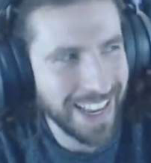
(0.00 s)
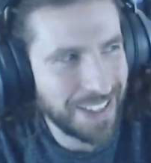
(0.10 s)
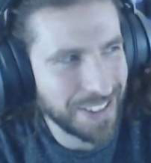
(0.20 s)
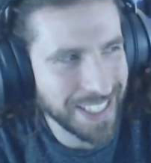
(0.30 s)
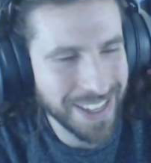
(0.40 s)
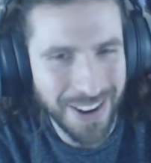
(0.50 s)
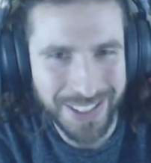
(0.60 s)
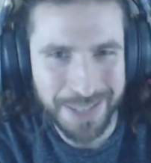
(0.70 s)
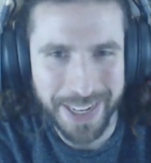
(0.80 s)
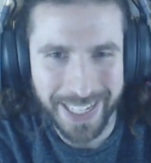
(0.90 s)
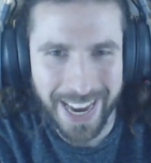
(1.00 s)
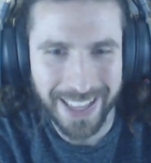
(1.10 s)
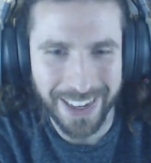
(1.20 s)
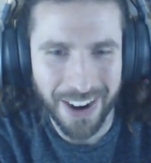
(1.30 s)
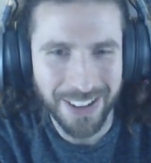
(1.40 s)
using Ultimate
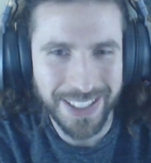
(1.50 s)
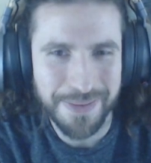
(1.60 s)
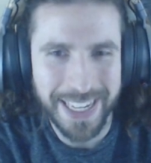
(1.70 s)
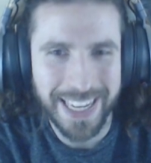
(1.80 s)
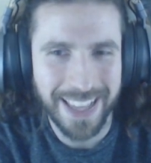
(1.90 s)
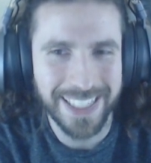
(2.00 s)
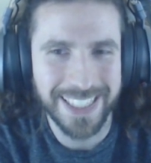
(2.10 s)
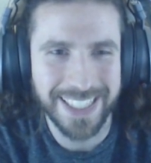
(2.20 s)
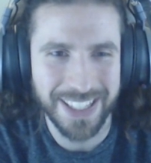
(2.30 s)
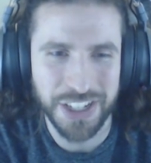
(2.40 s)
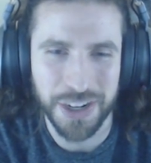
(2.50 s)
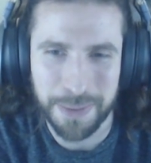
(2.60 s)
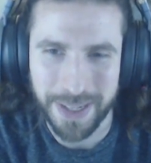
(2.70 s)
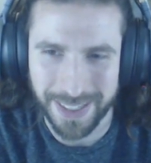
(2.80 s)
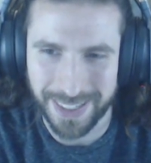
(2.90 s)
Gaelic. Ultimate Gaelic's such a
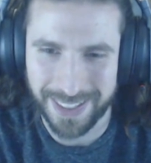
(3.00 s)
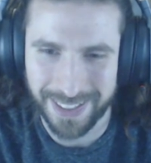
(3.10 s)
beast.